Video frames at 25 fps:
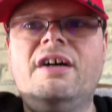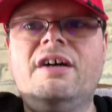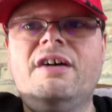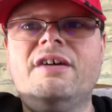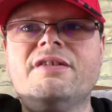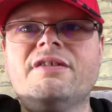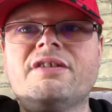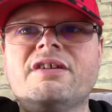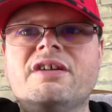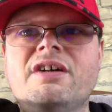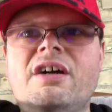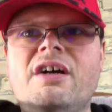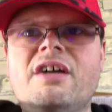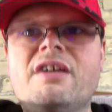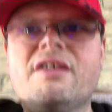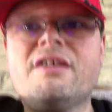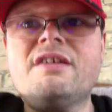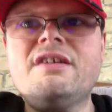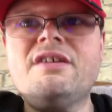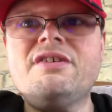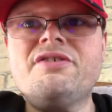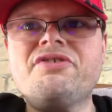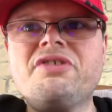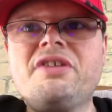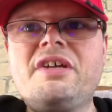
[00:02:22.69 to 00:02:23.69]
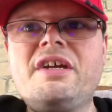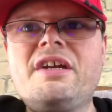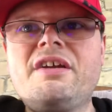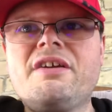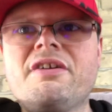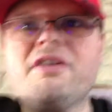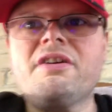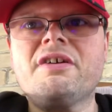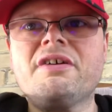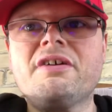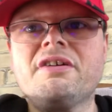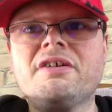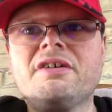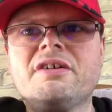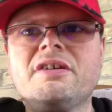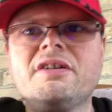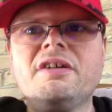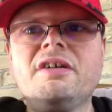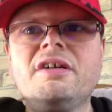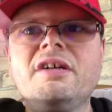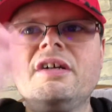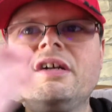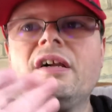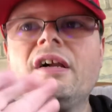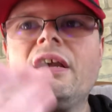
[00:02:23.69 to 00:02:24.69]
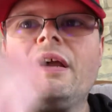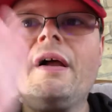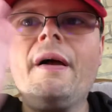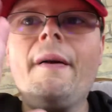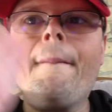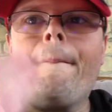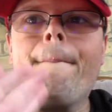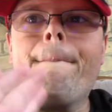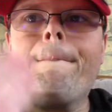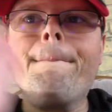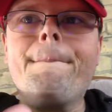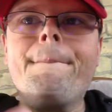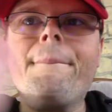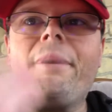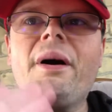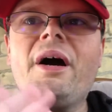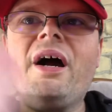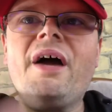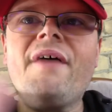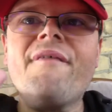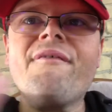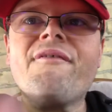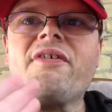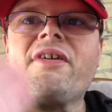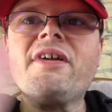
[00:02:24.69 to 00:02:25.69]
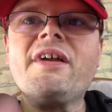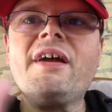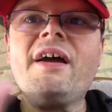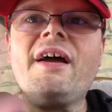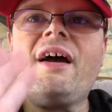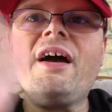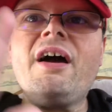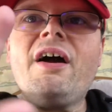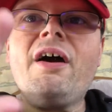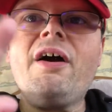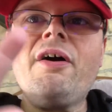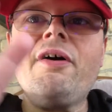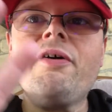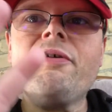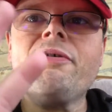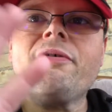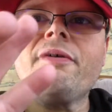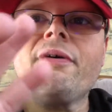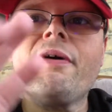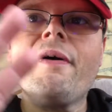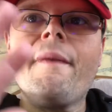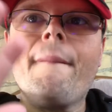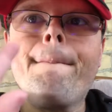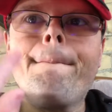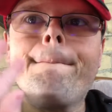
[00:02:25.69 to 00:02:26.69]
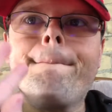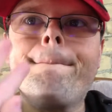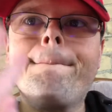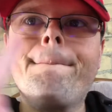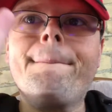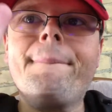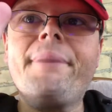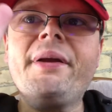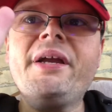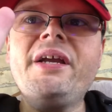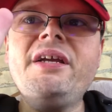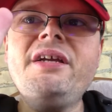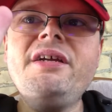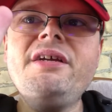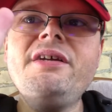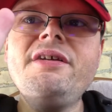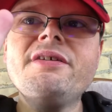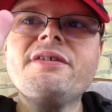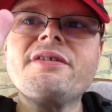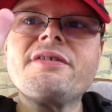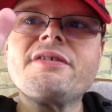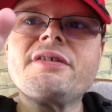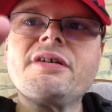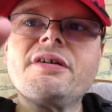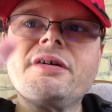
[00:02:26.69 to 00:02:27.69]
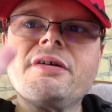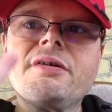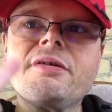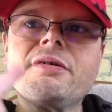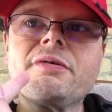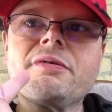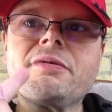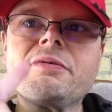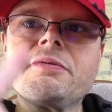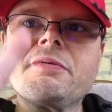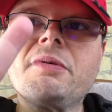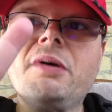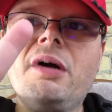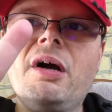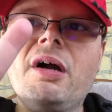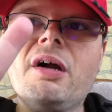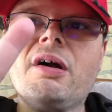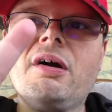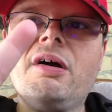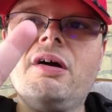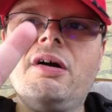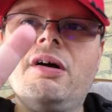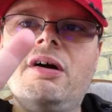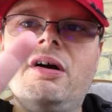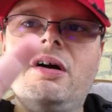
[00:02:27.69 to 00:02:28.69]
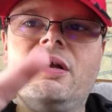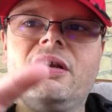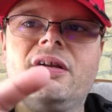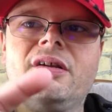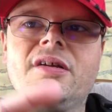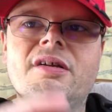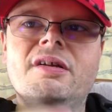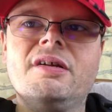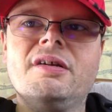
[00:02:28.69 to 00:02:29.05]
I'll talk to yous later. Bye for now. Peace. Rock on.